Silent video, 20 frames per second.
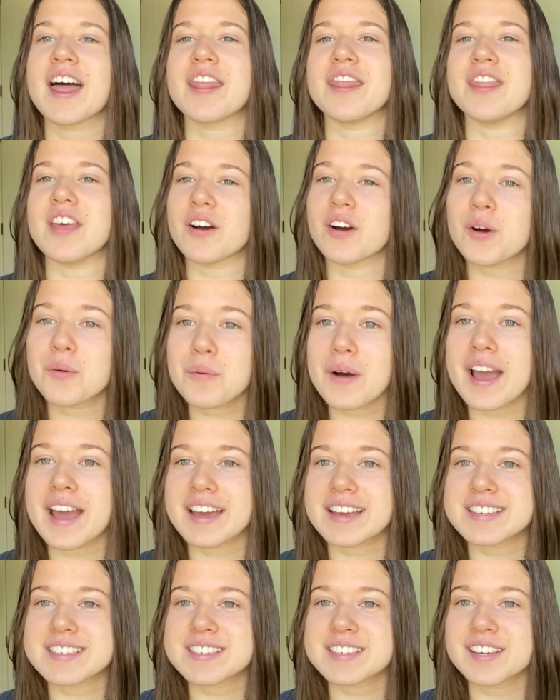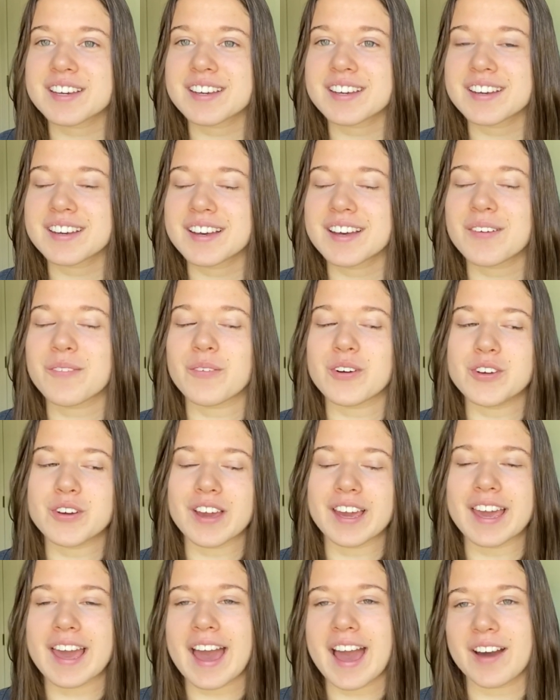there are ways where you
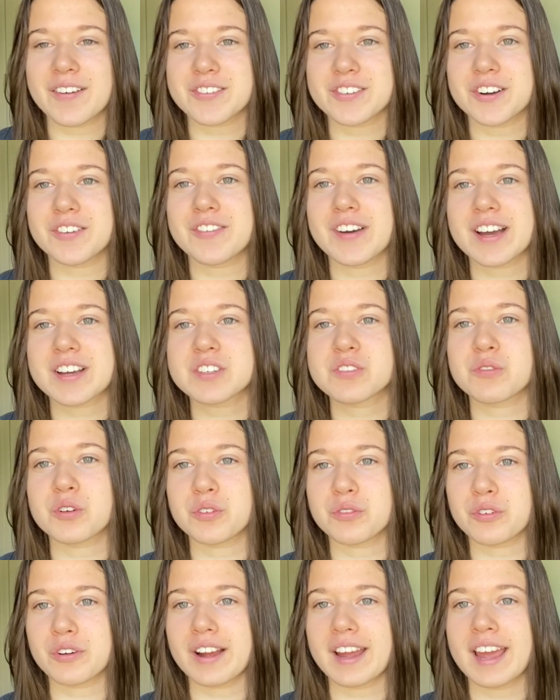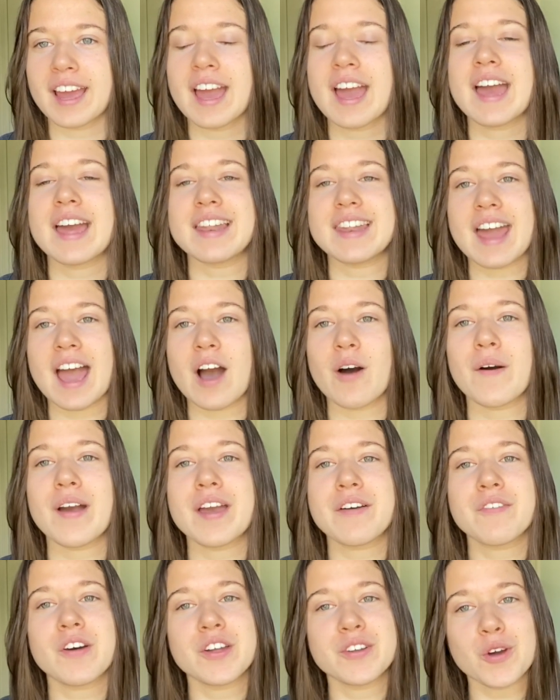can get After Effects for free. Now,
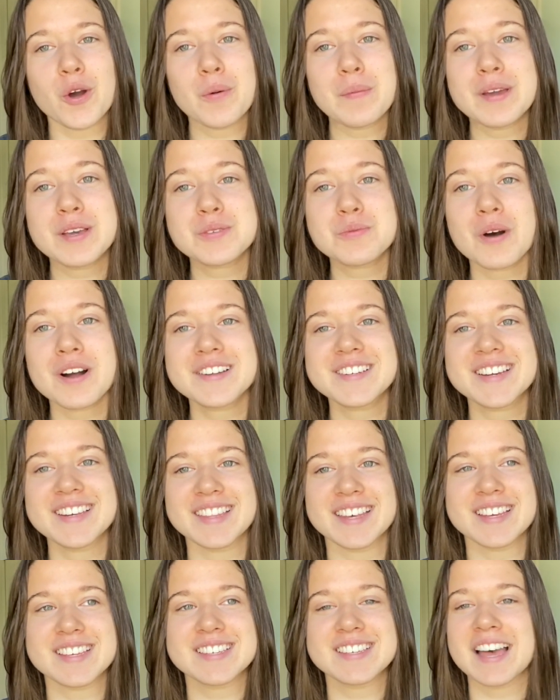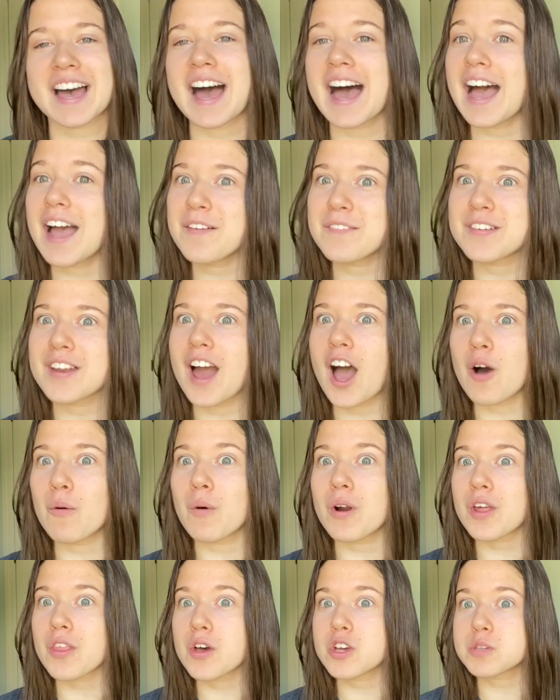if Adobe is watching this, I'm not
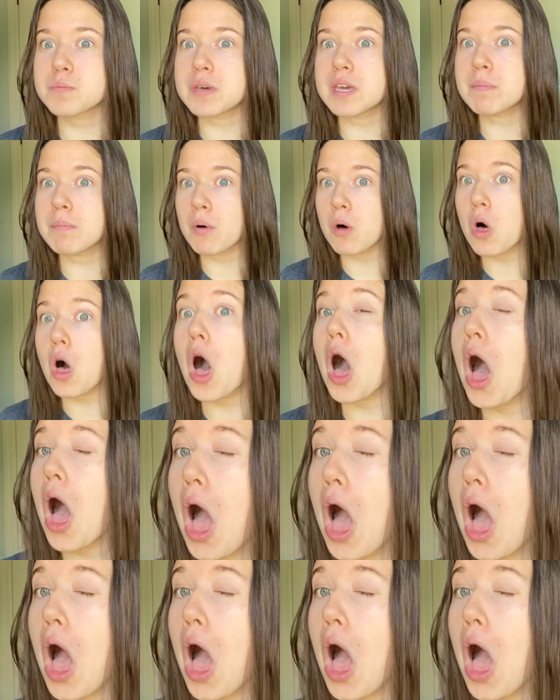one of those people.